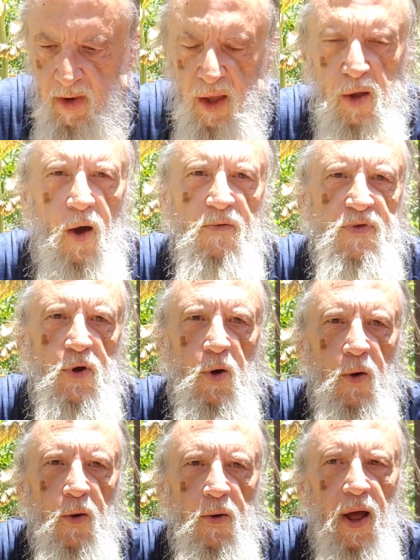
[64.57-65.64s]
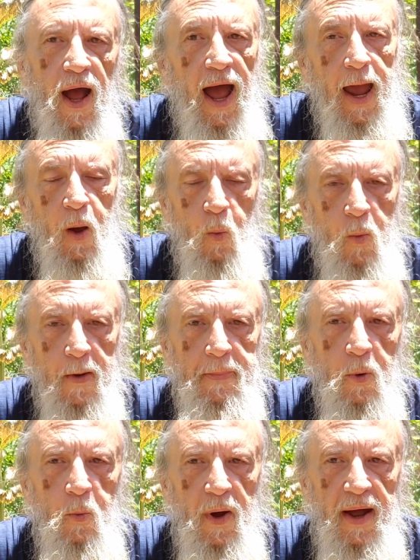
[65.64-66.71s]
you often heard a
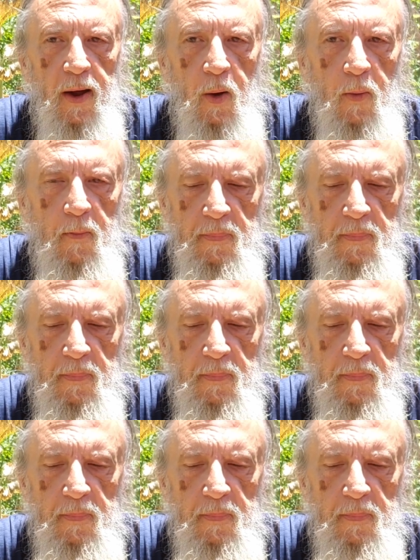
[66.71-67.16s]
whippoorwill.